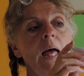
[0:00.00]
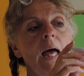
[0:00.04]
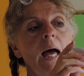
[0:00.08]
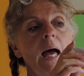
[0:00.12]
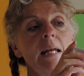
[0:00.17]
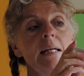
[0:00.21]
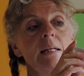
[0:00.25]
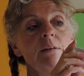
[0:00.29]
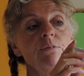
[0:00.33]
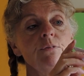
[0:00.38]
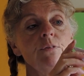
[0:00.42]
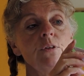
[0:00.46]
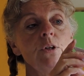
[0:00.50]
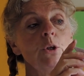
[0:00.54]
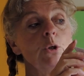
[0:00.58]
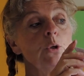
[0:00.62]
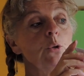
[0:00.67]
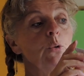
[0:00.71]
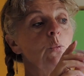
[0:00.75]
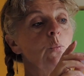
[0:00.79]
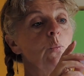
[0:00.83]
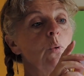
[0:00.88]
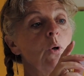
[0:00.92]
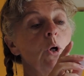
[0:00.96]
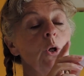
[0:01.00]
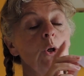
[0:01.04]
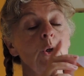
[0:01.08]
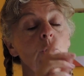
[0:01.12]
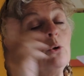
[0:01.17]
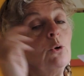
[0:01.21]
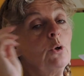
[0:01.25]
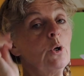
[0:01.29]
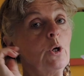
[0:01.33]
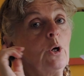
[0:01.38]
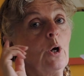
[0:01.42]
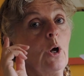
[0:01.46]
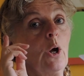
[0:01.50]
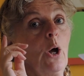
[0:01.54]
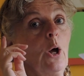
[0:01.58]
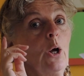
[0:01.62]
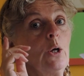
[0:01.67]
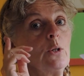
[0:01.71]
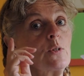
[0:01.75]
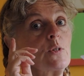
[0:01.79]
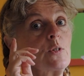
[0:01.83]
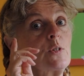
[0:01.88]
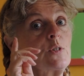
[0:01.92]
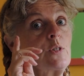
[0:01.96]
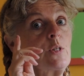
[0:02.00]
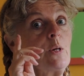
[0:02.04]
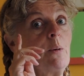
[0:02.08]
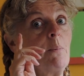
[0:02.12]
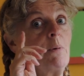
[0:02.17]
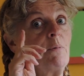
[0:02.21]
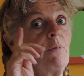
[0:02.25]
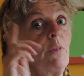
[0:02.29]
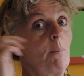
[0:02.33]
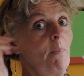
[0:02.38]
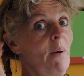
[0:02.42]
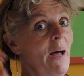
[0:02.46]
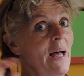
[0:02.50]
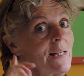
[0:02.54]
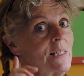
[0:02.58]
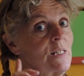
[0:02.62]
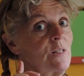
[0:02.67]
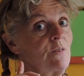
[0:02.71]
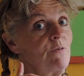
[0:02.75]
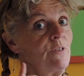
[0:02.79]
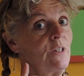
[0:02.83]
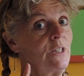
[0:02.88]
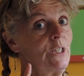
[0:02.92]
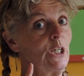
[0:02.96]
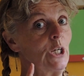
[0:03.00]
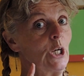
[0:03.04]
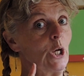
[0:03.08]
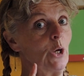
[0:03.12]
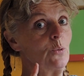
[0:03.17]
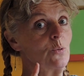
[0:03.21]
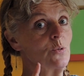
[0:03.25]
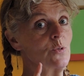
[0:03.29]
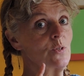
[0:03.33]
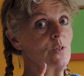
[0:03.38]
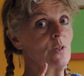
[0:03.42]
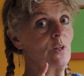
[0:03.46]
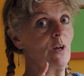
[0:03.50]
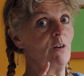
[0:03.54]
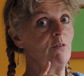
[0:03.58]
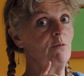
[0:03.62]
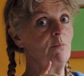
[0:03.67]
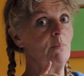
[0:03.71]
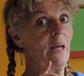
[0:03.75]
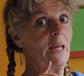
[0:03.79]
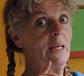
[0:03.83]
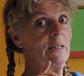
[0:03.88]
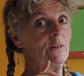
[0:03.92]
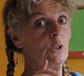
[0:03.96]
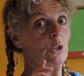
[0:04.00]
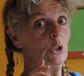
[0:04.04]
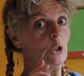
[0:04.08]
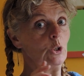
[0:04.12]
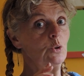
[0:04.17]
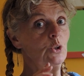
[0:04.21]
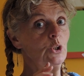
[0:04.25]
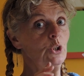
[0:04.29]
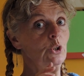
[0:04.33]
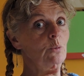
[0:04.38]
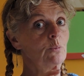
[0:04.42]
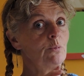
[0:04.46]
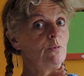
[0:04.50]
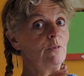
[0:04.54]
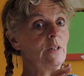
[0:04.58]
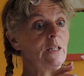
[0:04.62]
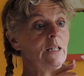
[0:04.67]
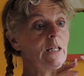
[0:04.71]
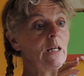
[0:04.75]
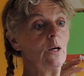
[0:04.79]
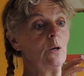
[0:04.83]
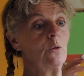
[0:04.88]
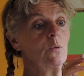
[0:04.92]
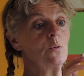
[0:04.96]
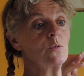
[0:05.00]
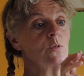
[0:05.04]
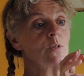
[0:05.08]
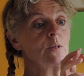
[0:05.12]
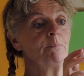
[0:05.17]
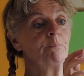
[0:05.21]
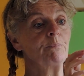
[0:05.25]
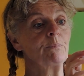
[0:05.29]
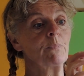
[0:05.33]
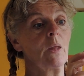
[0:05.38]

And if you look at some of the past videos that I've made, the YouTube videos,